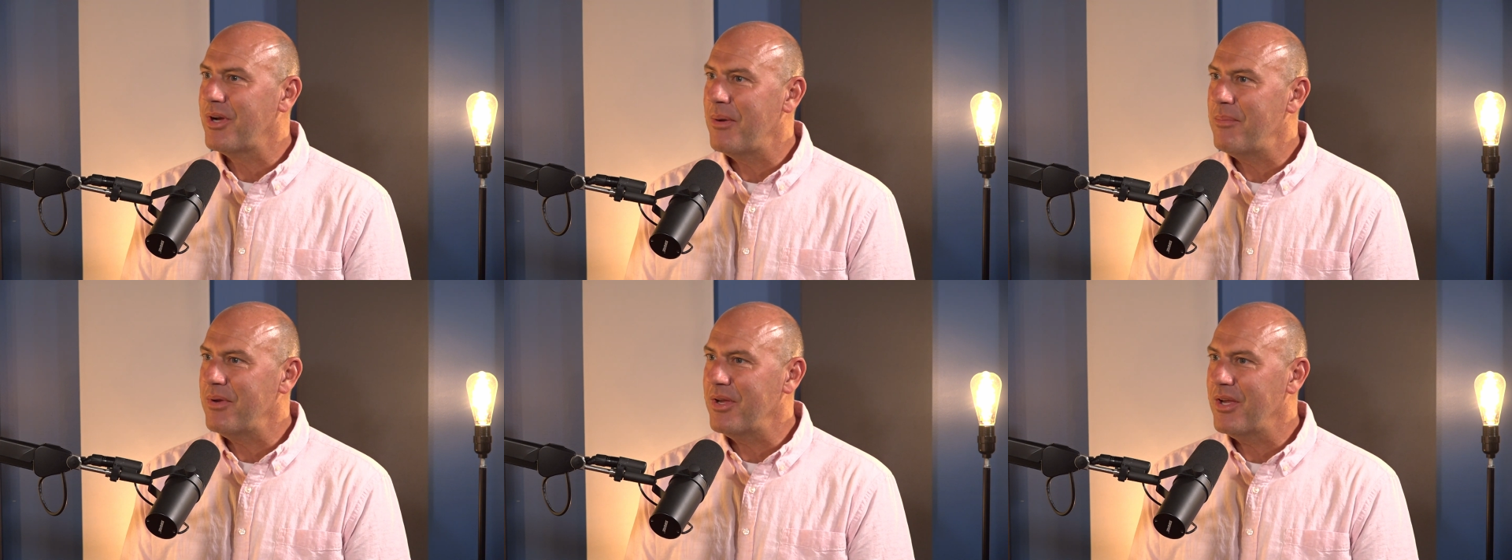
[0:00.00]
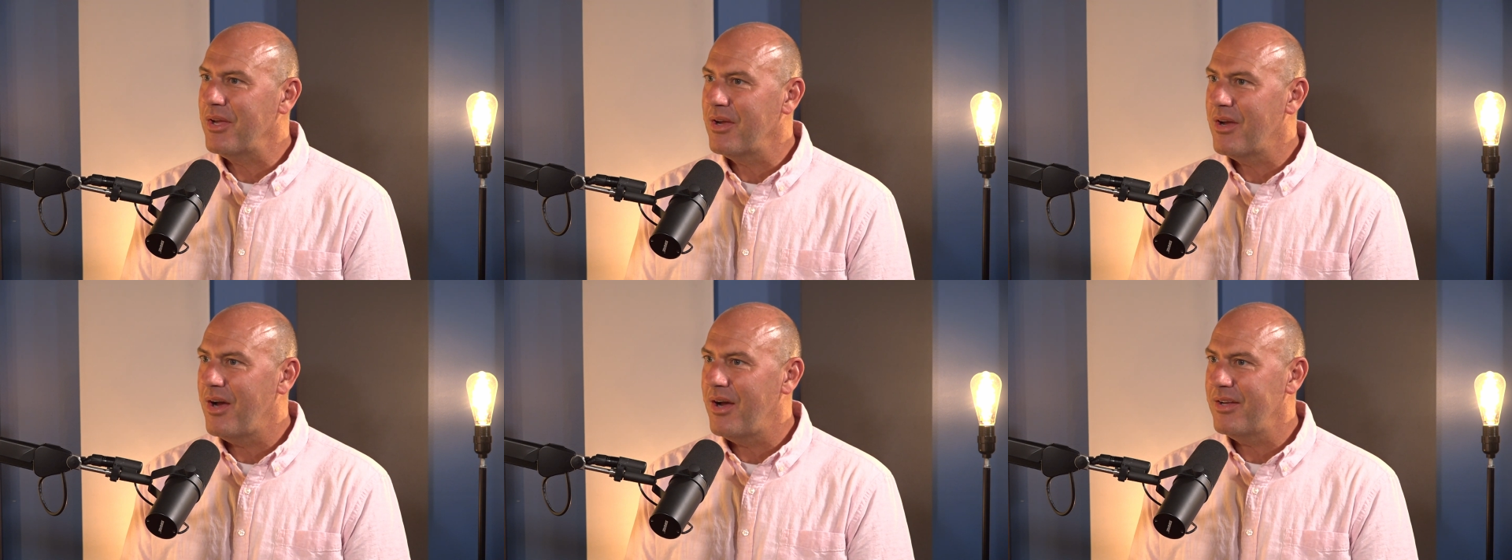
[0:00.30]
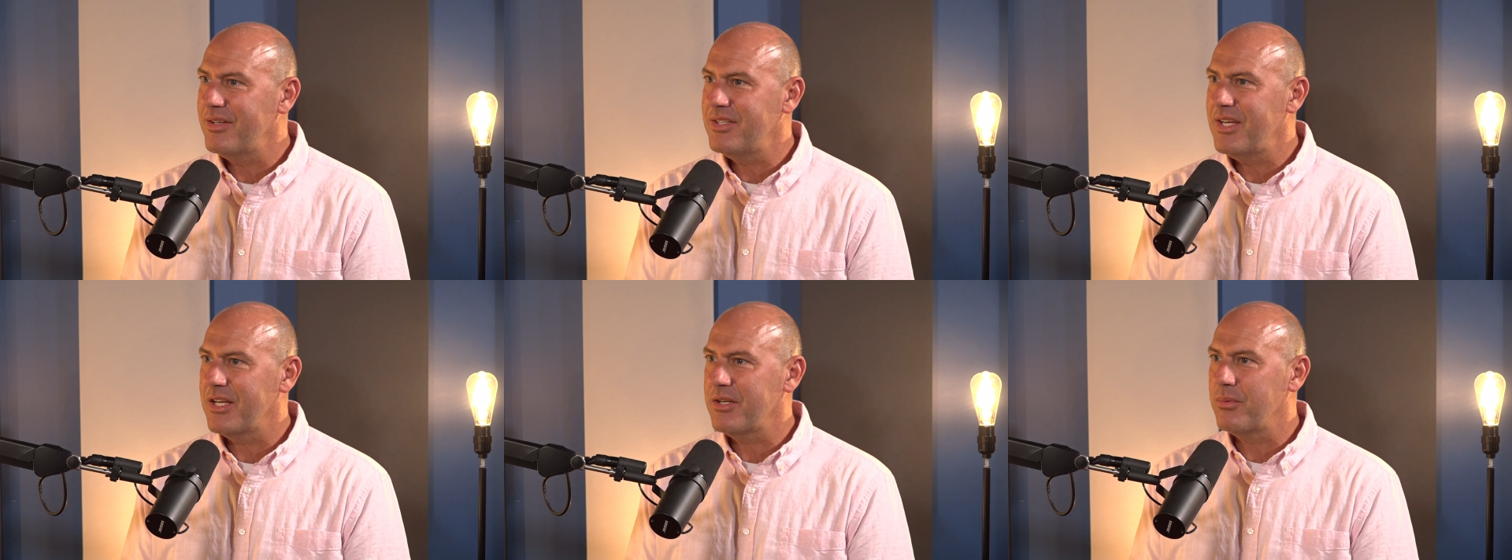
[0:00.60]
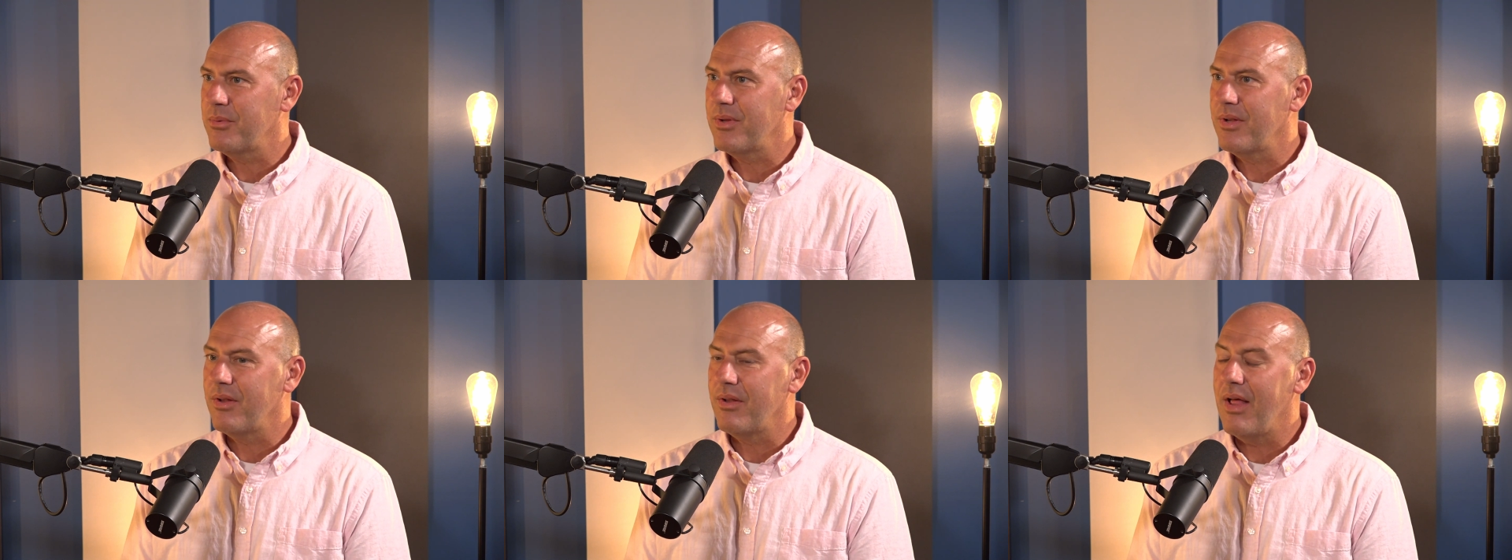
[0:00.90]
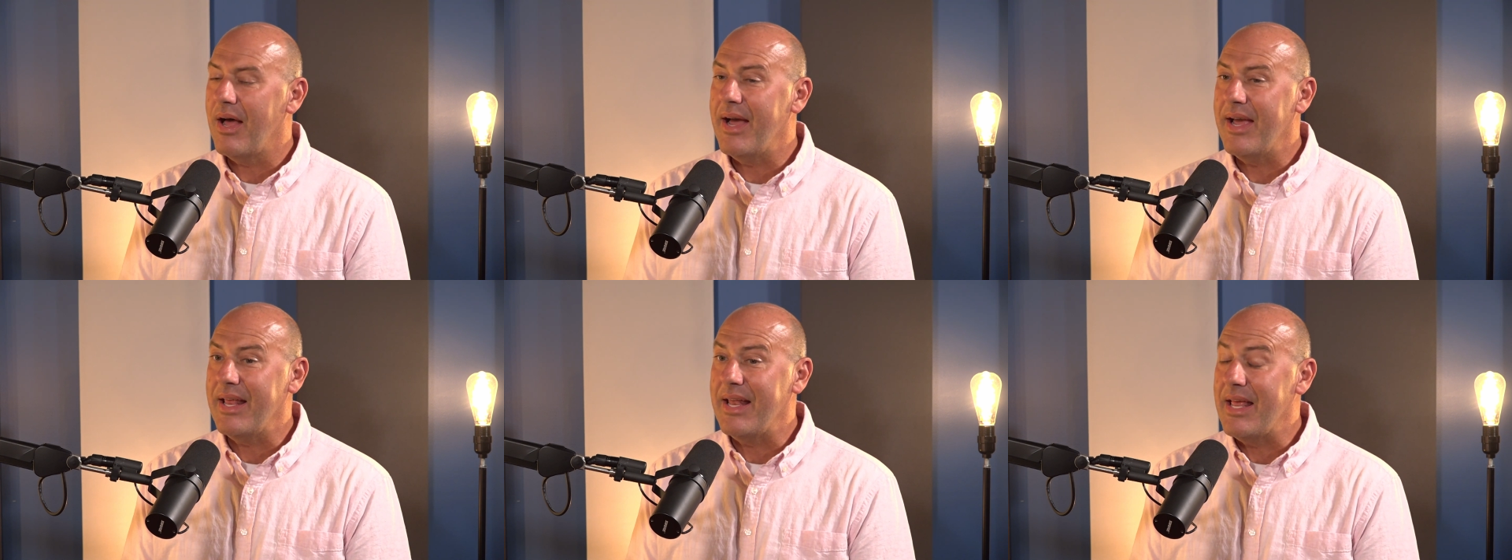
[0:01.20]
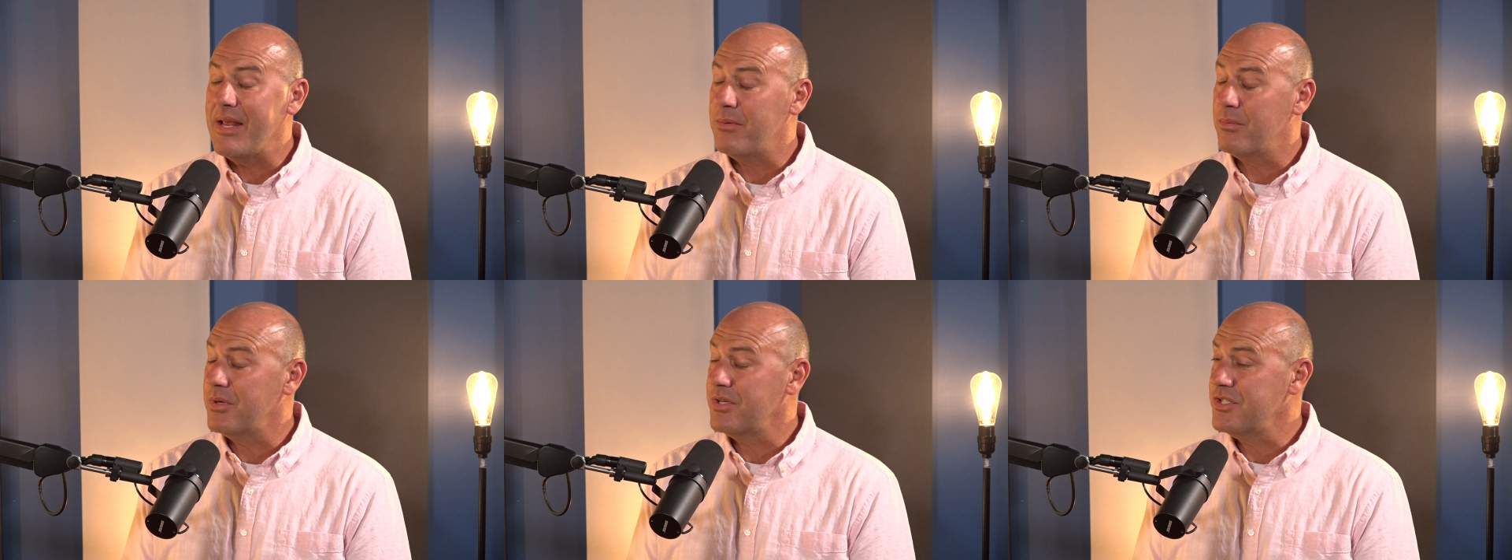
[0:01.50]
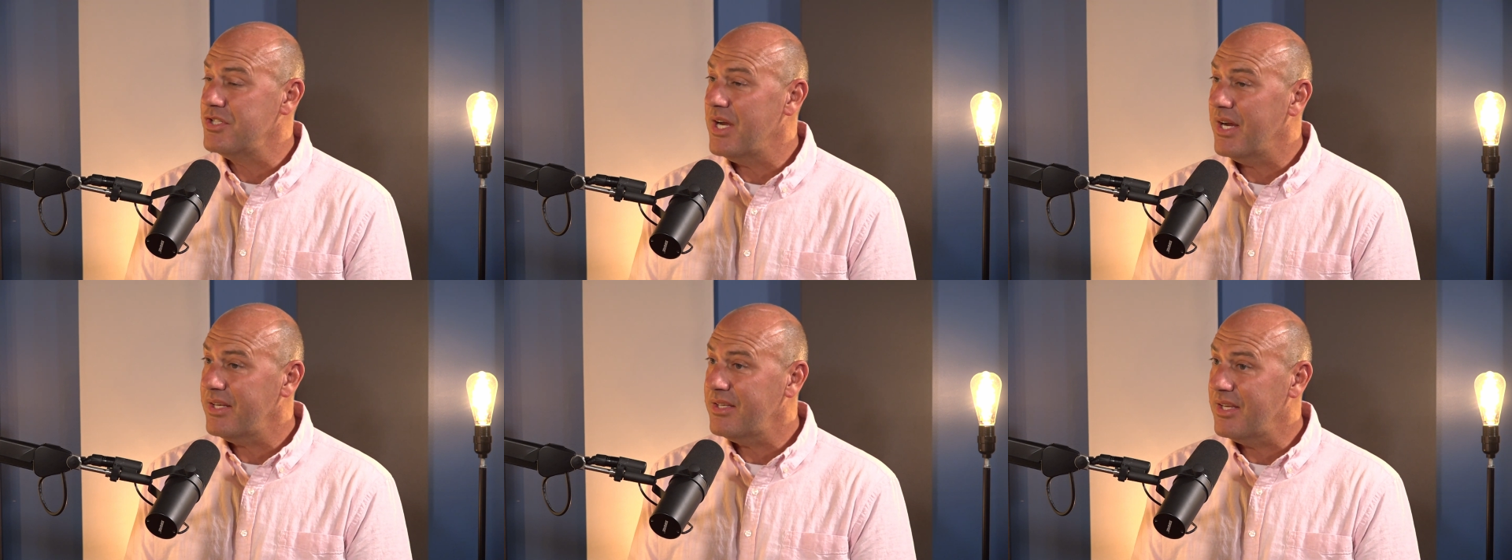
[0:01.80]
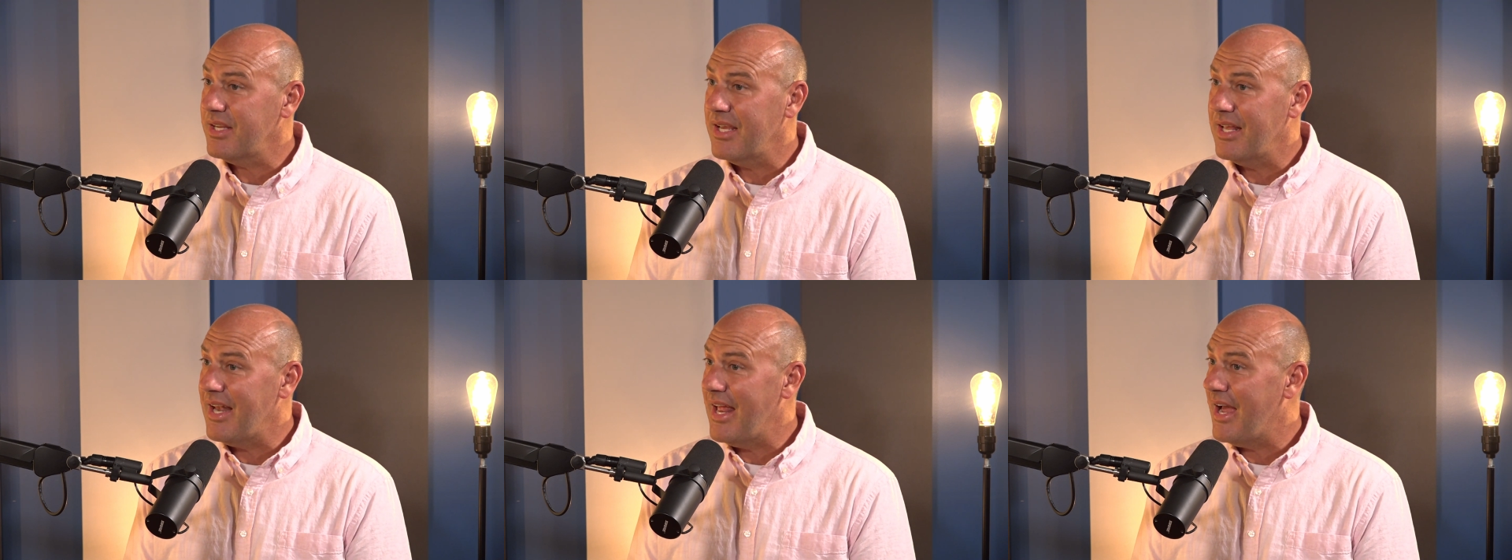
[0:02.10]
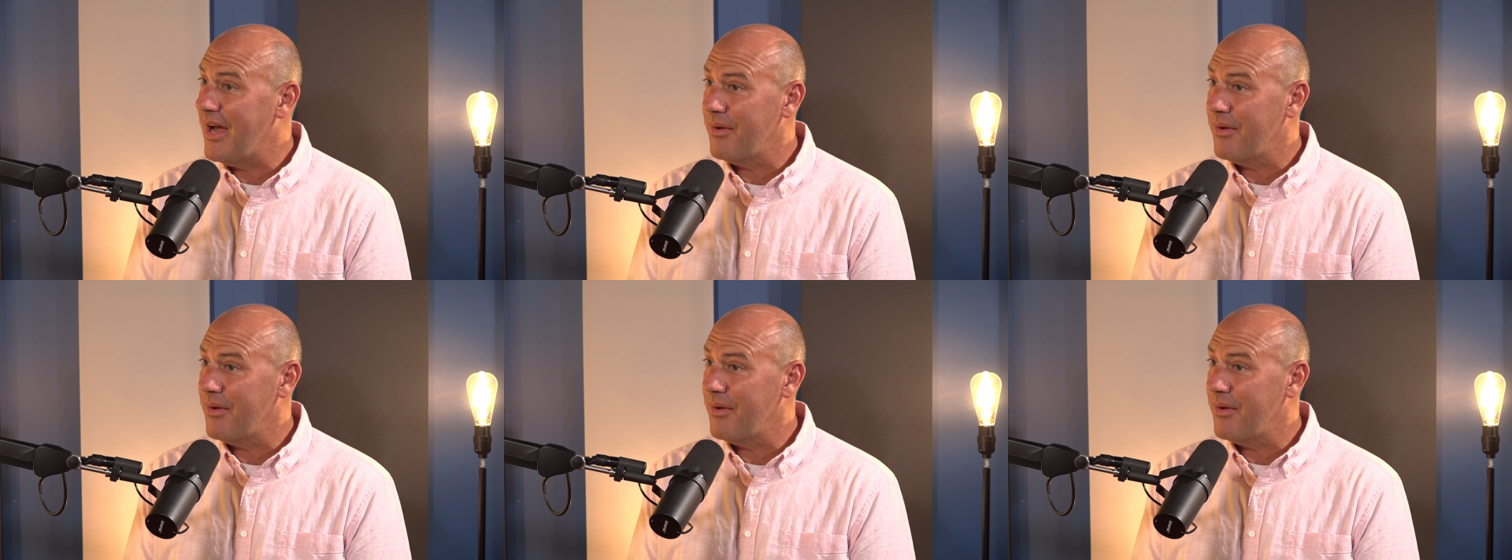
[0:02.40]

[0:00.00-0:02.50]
coming in contact with the light and rejecting it,